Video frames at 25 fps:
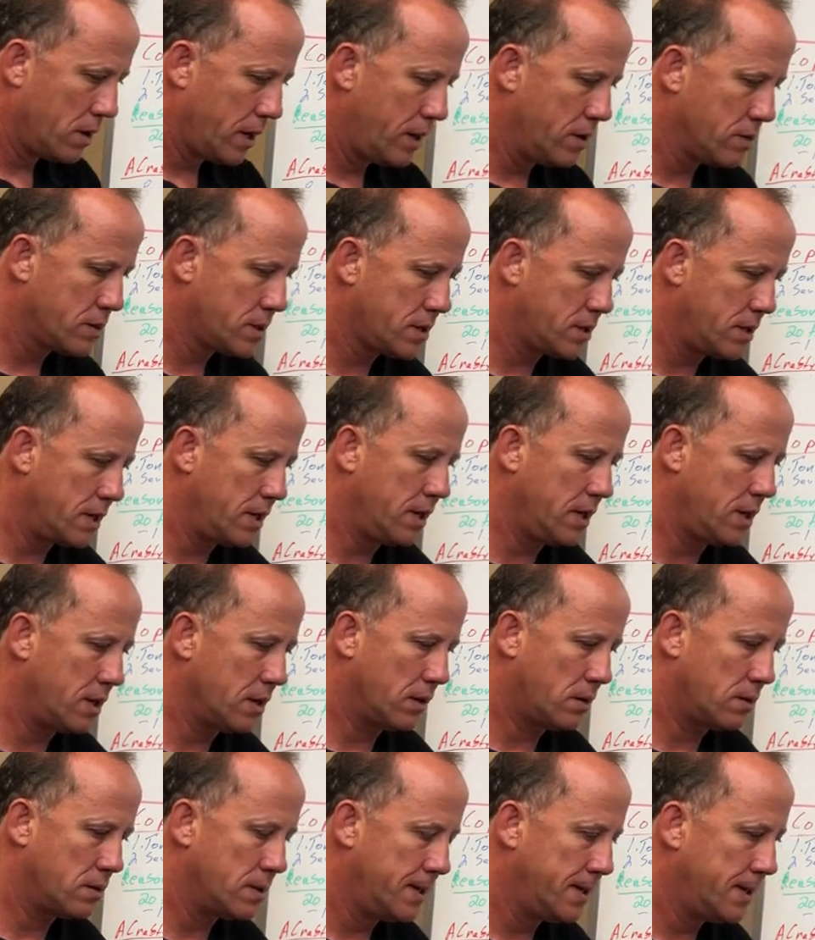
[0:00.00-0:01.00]
here's the
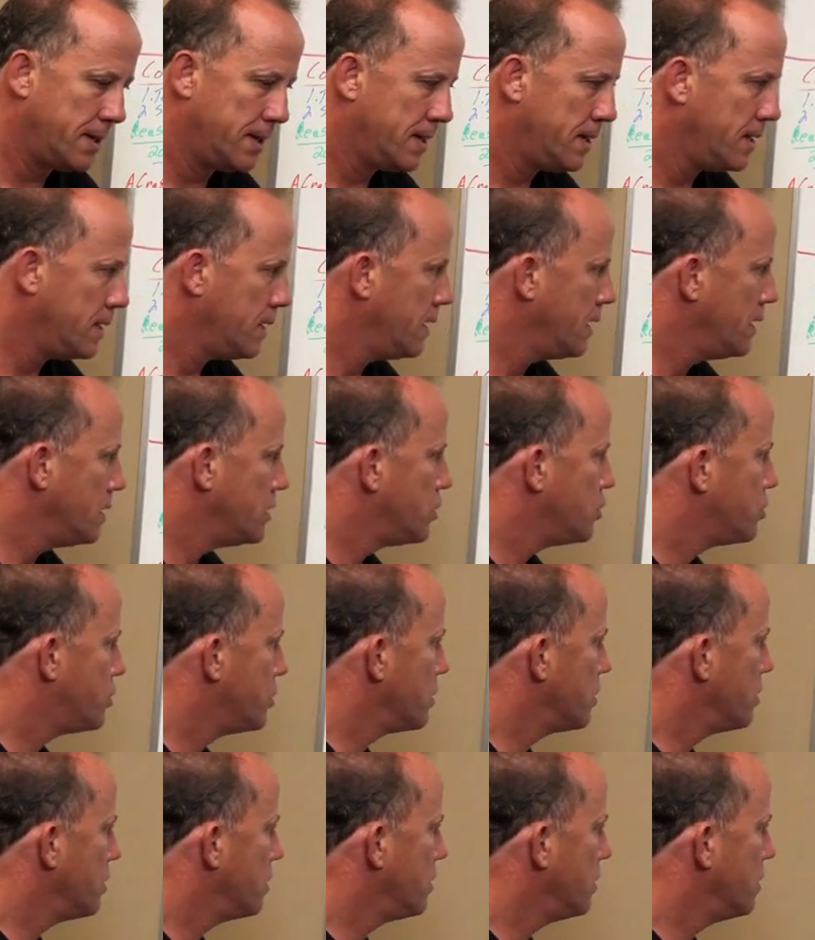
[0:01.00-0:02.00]
deal.
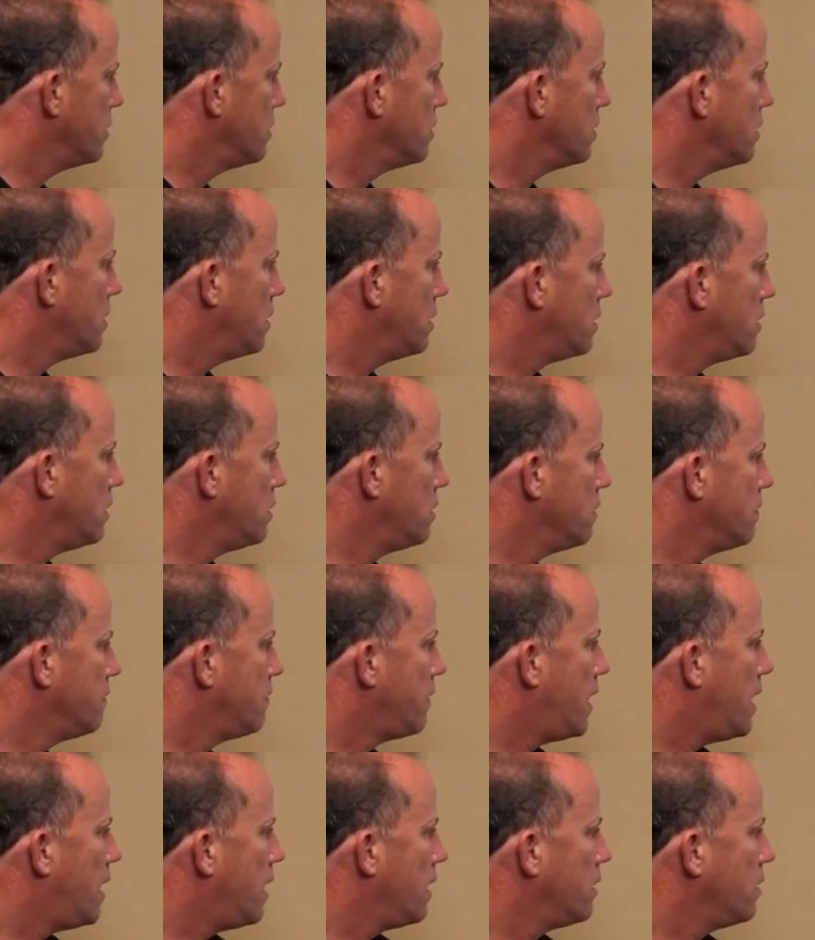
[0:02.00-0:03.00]
Sure, your
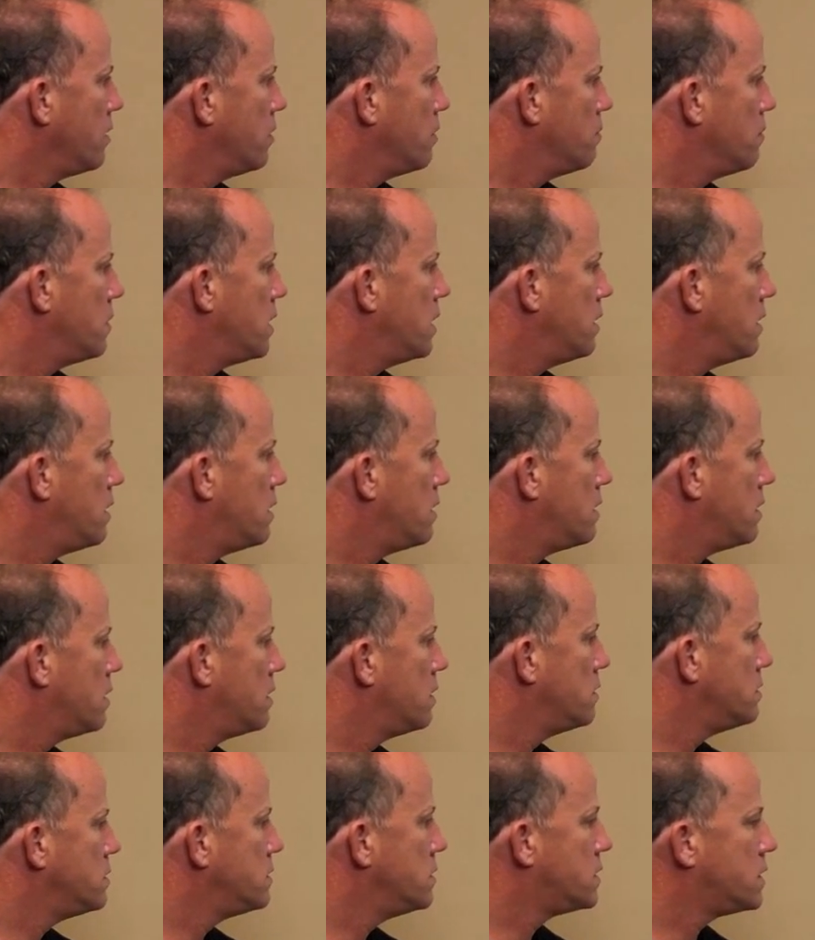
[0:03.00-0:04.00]
volume
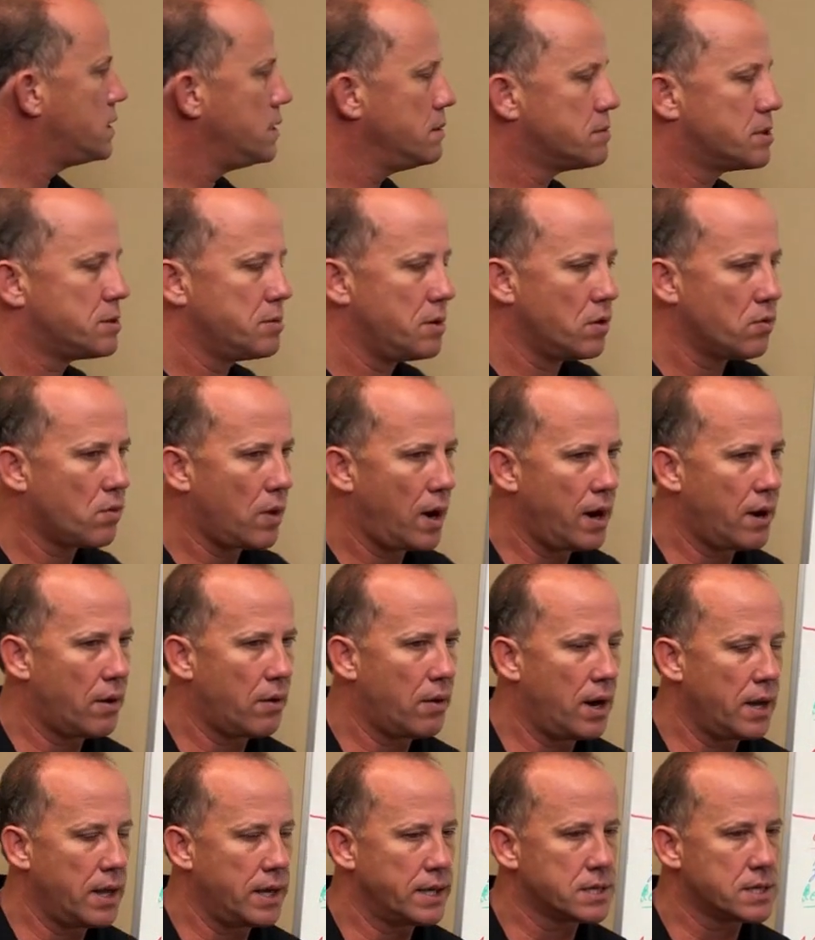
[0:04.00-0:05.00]
seems to be right
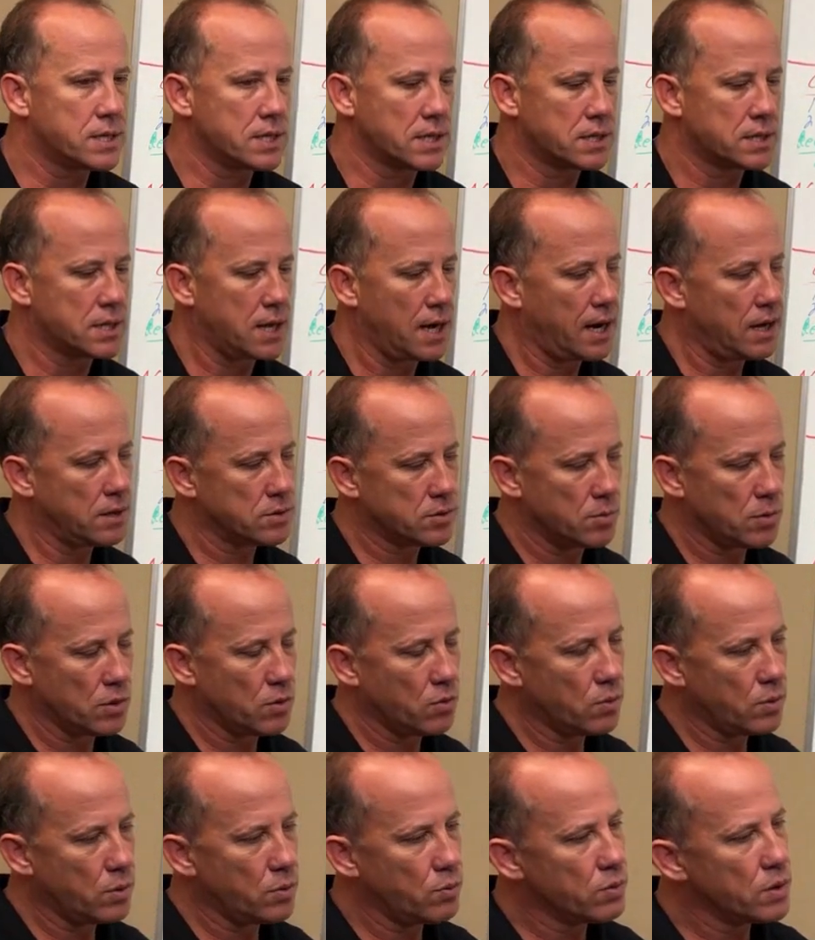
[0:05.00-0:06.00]
around that 6,000, but
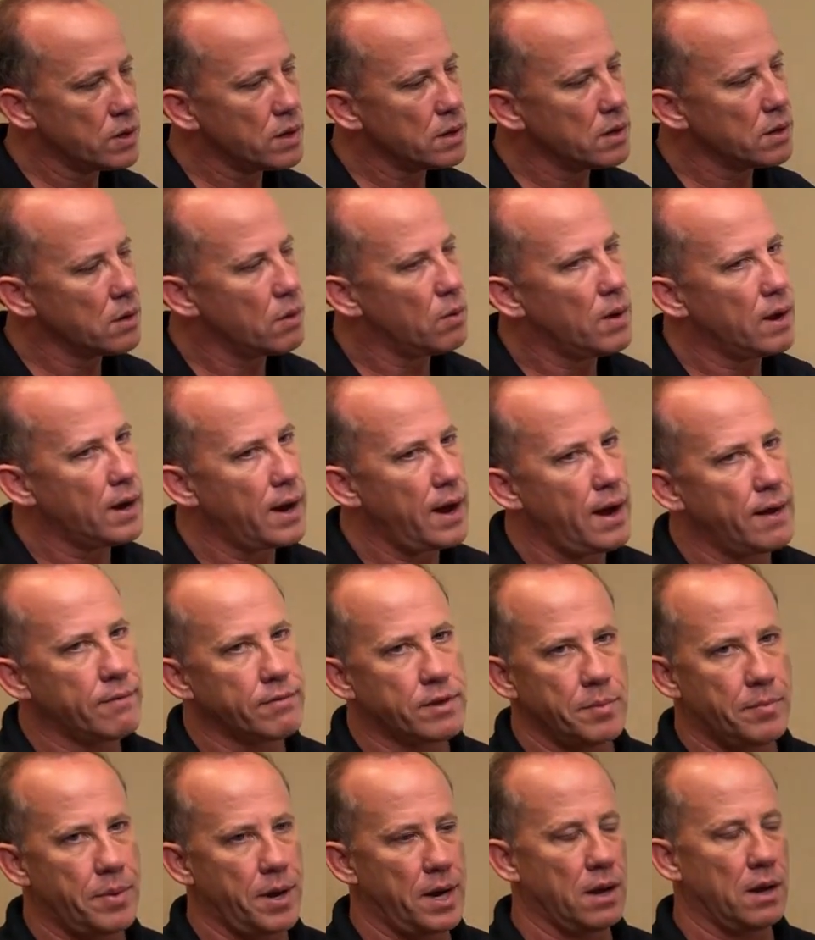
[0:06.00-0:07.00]
we really don't want to have
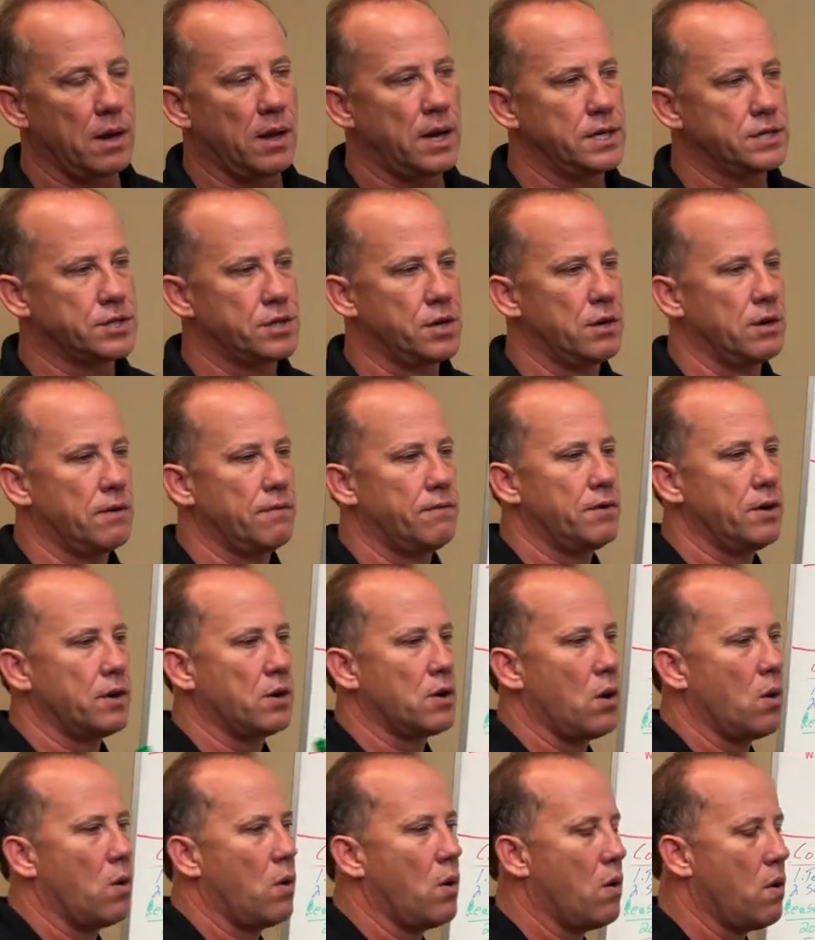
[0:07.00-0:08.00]
to penalize you if you
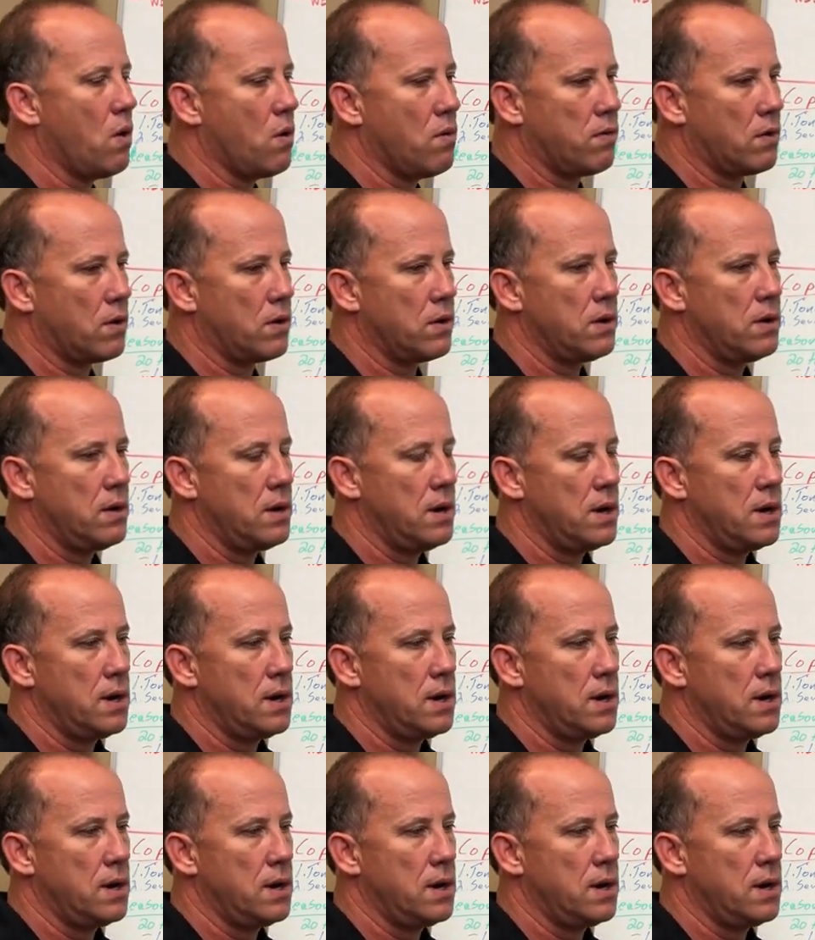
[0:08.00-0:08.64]
go over.